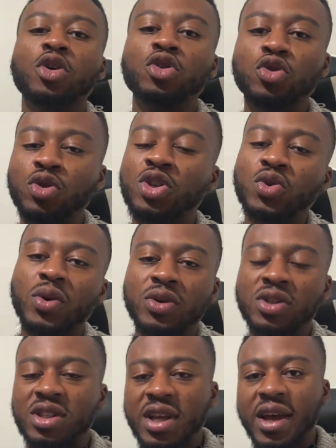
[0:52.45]
You need to
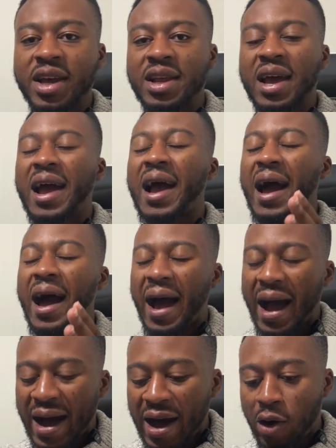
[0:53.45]
understand
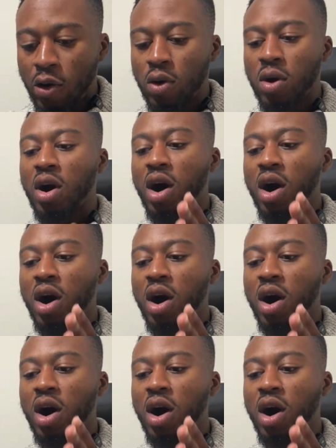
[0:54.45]
how